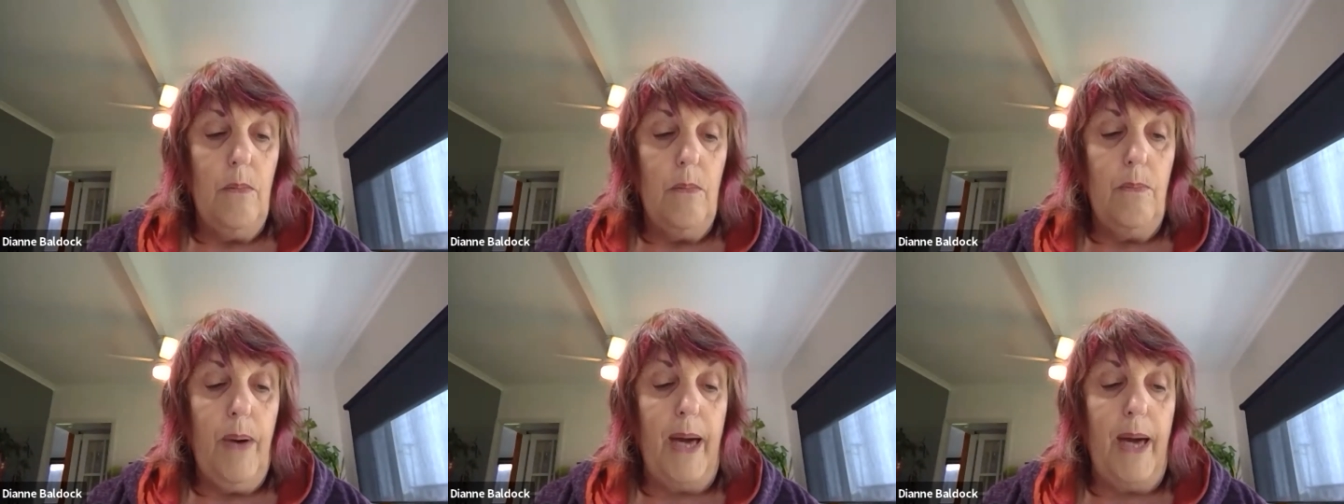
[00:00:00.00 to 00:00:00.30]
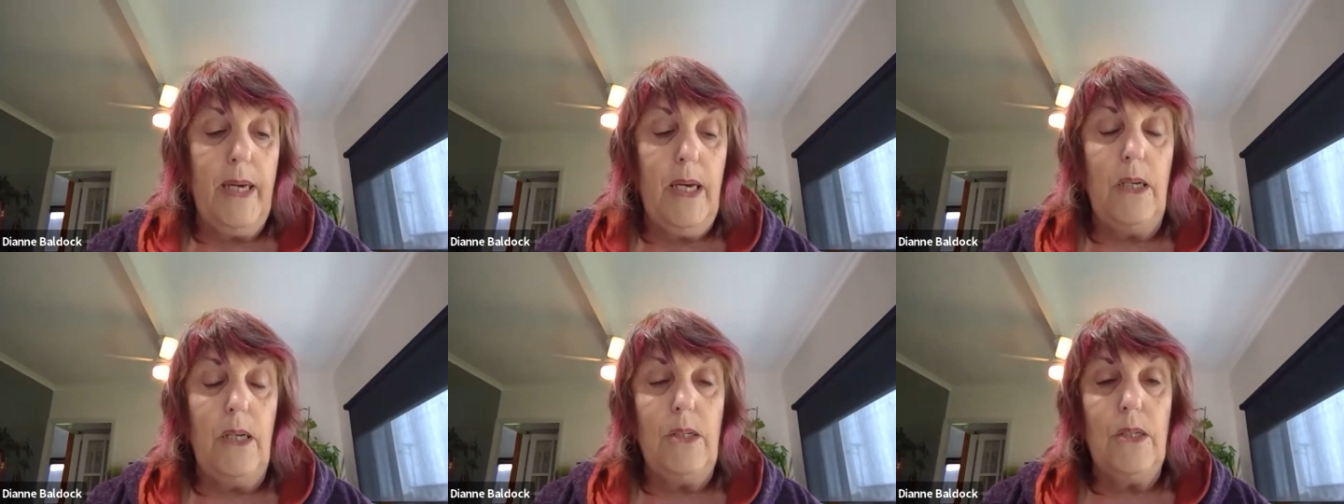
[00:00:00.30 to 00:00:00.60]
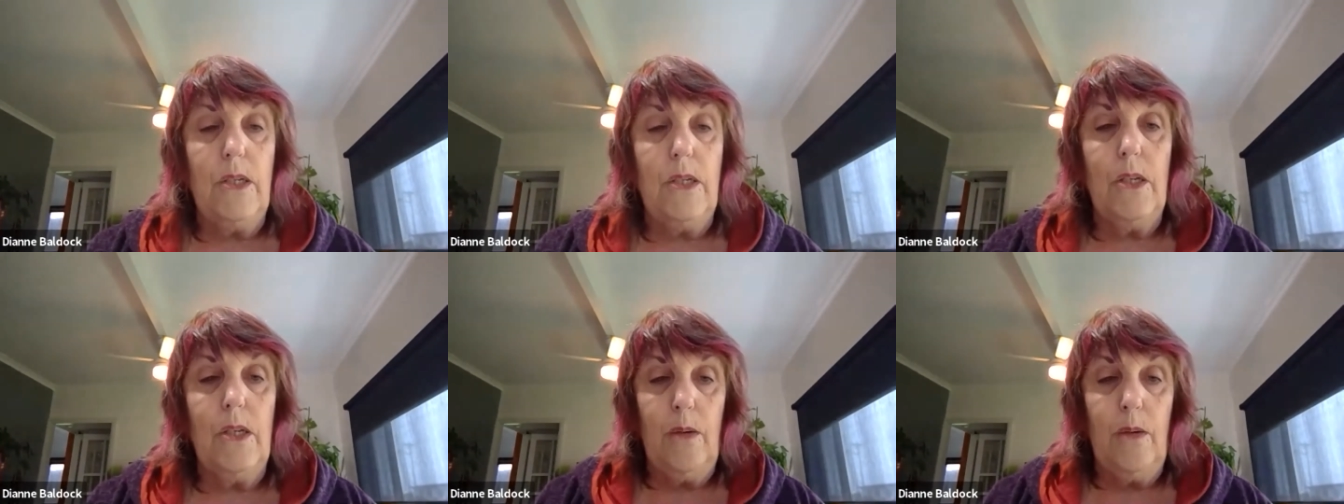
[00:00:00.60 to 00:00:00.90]
back
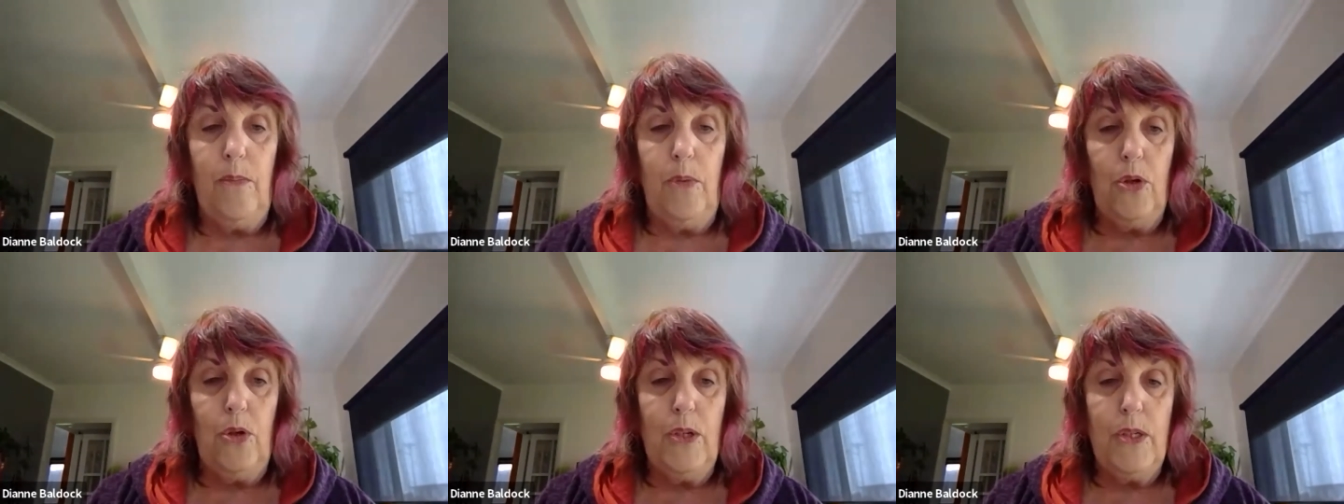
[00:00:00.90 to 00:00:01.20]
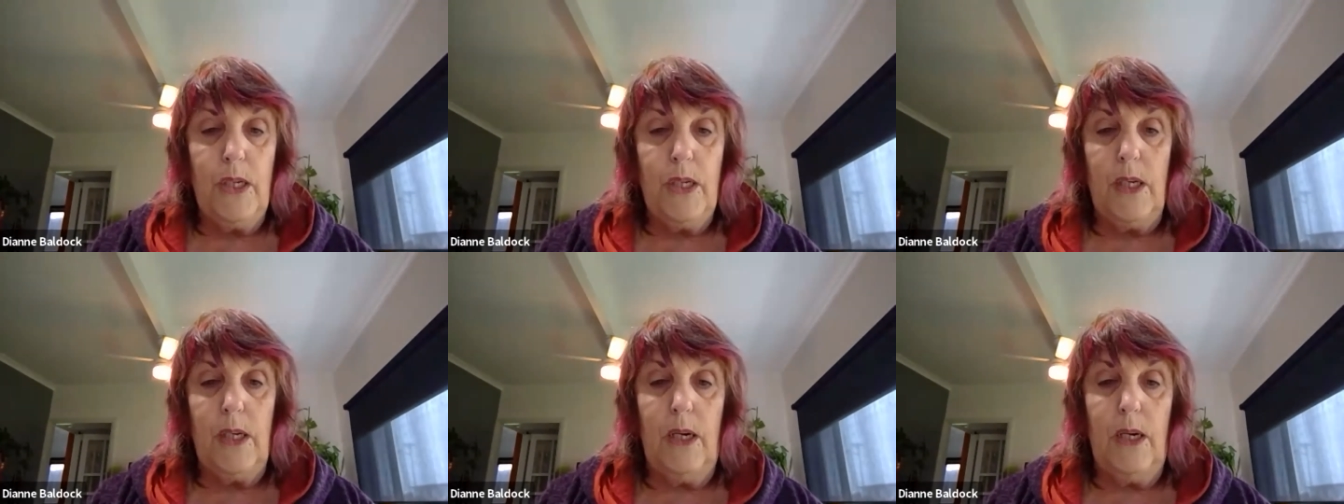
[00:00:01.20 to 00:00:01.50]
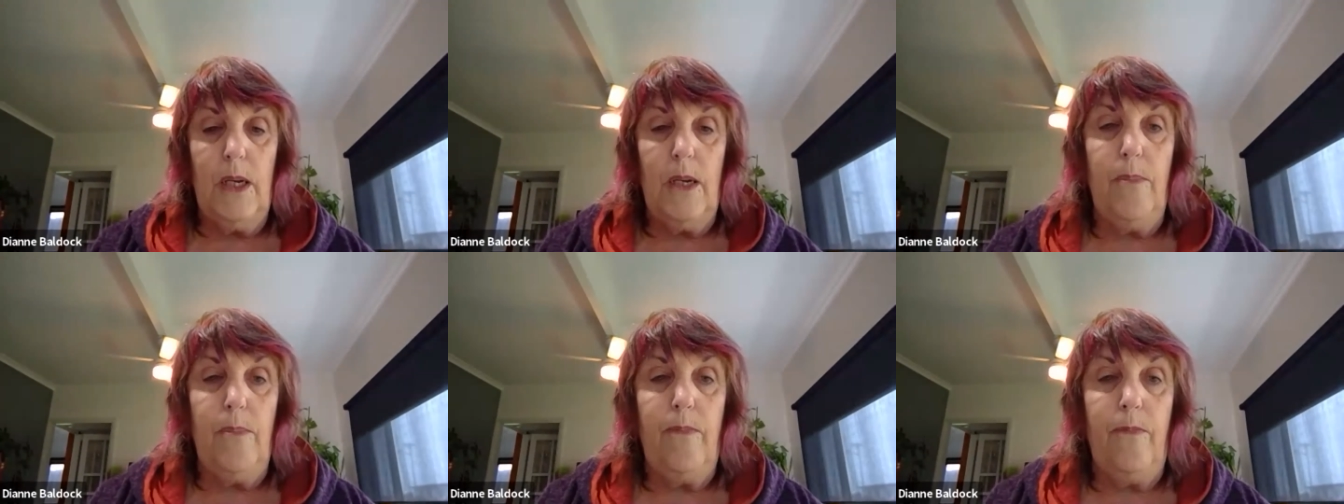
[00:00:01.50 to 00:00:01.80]
into the community
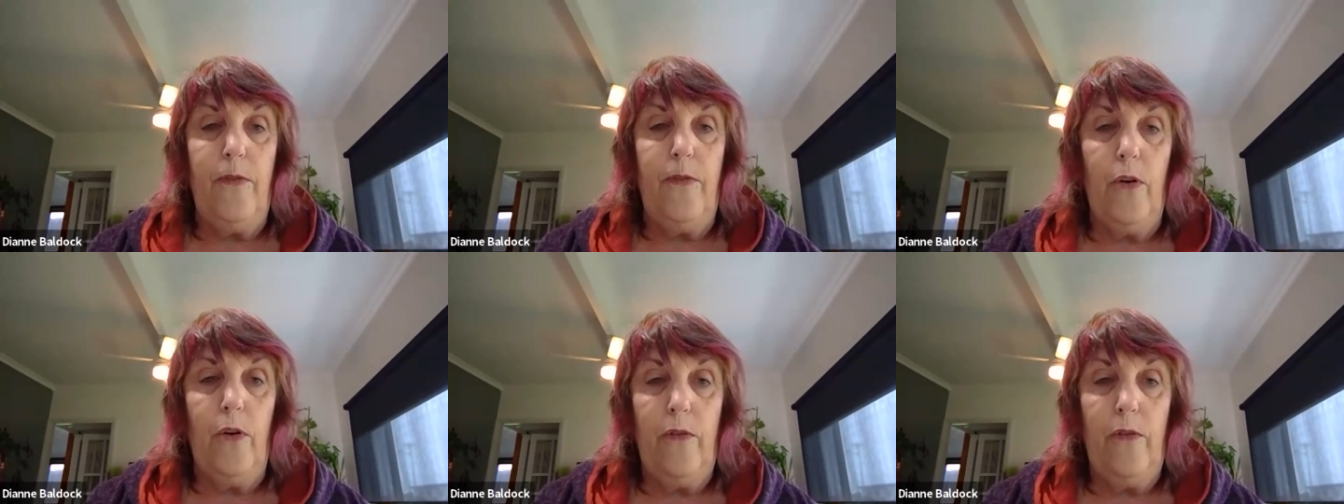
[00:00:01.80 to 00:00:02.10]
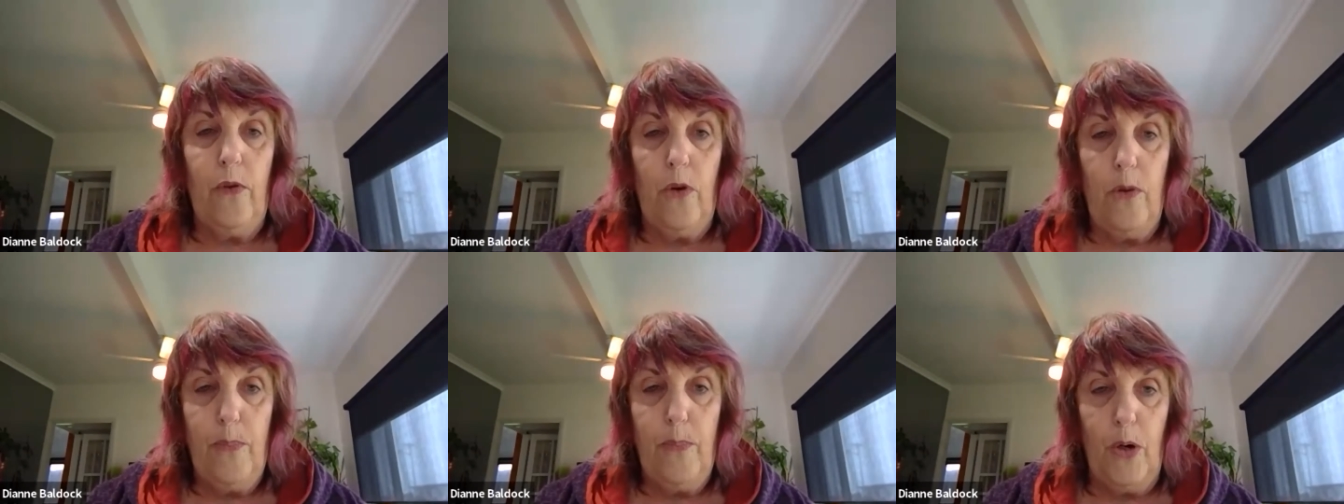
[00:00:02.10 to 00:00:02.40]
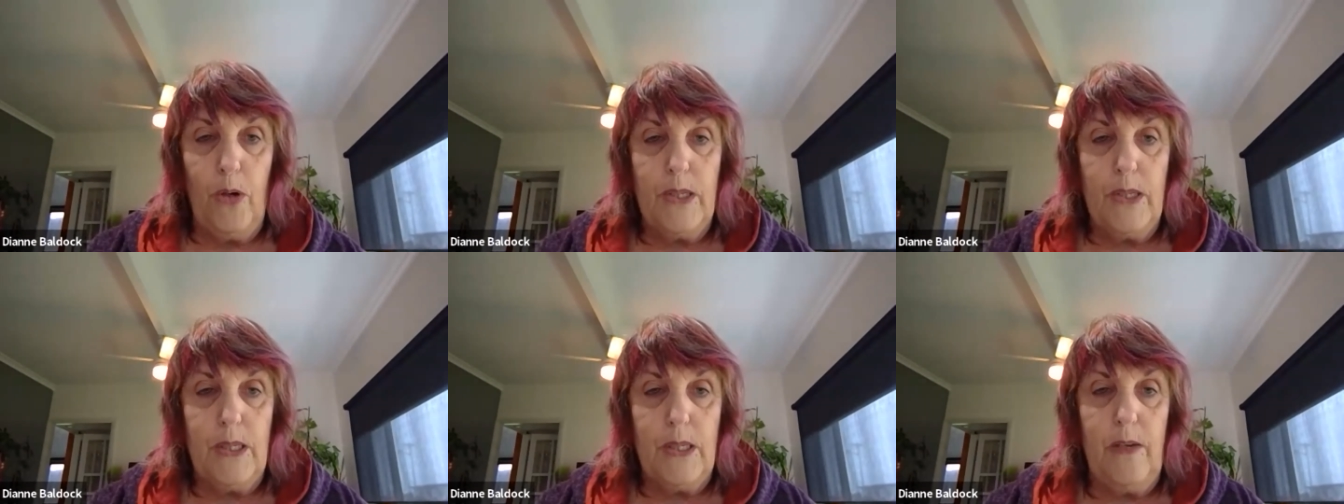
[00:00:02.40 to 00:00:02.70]
in a very, very
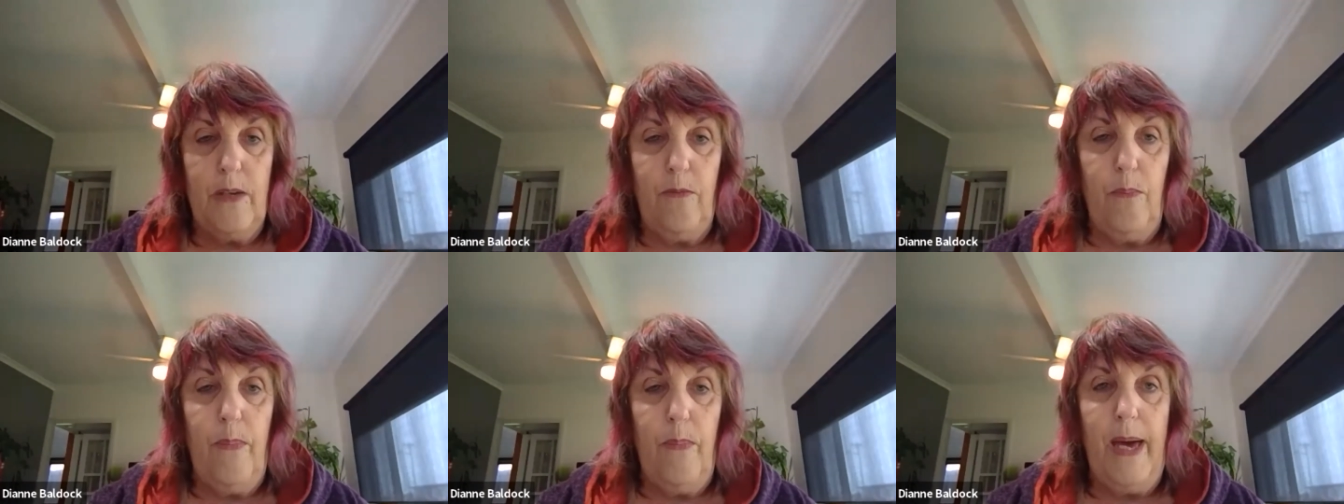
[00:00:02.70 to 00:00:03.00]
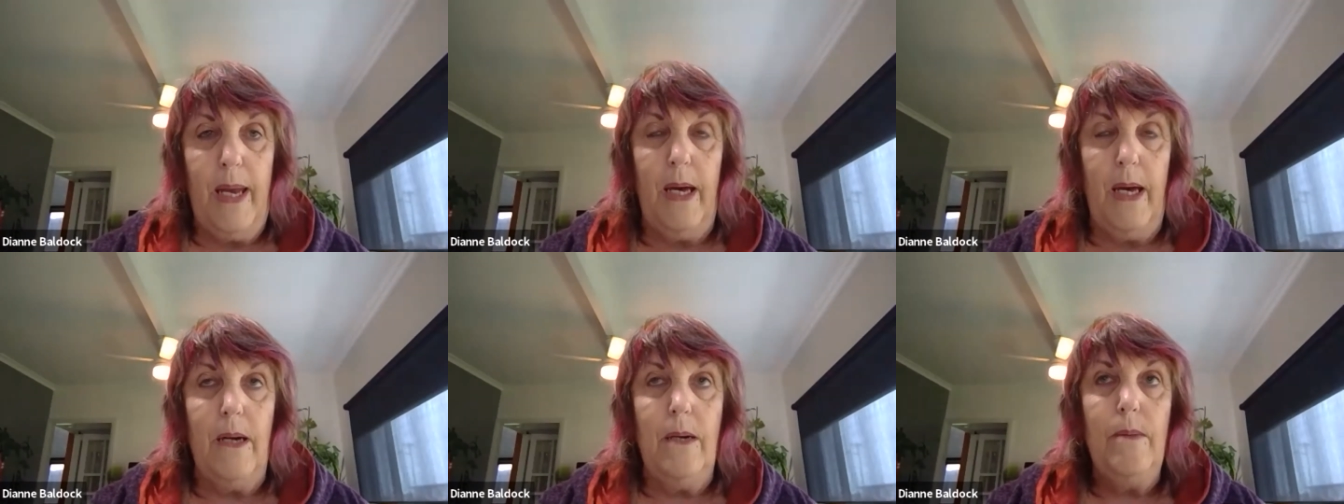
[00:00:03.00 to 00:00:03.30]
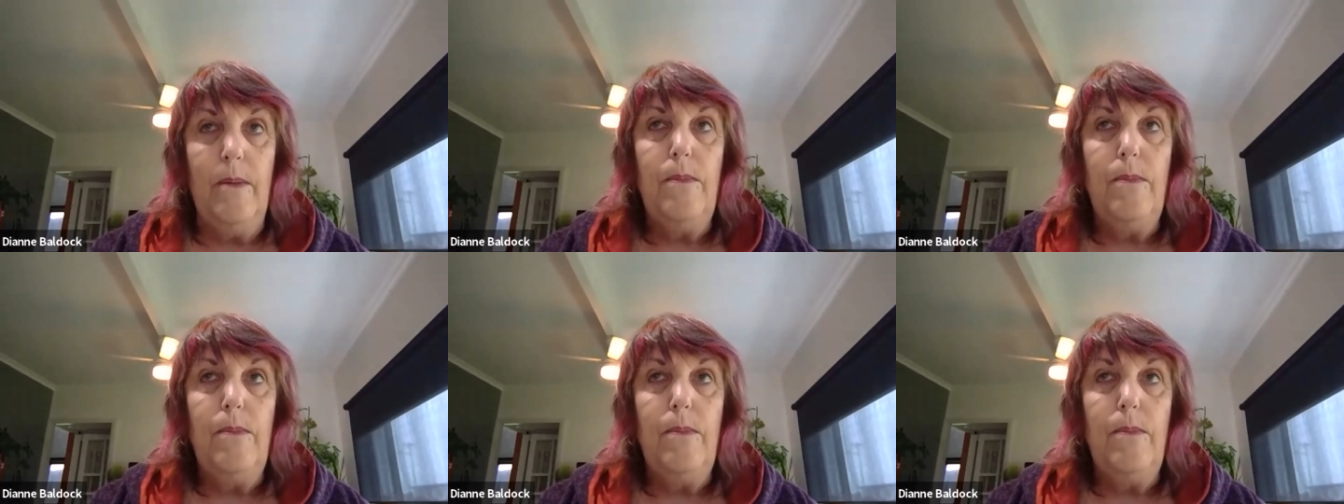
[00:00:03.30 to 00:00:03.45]
positive manner.